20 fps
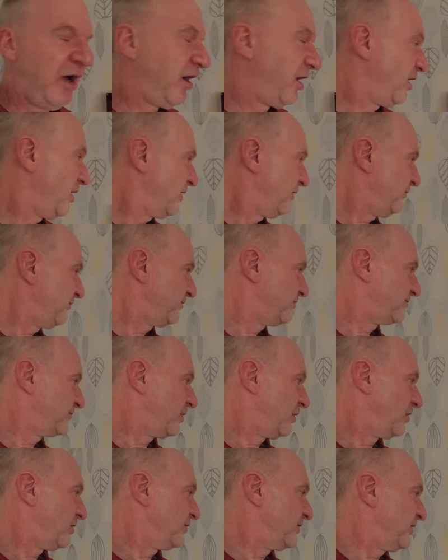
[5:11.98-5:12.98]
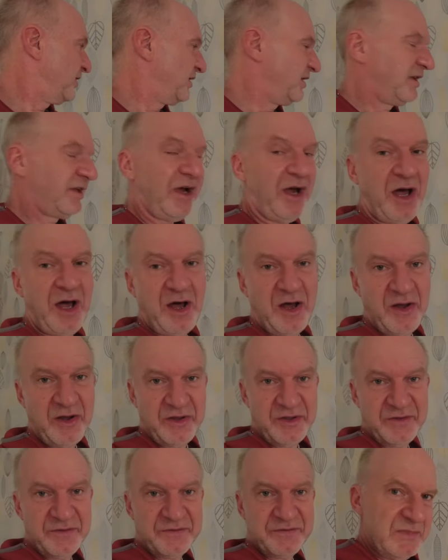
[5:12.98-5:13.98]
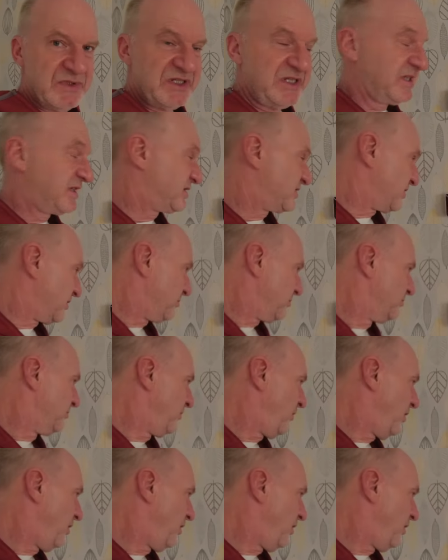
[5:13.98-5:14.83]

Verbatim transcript: I've got the Hive system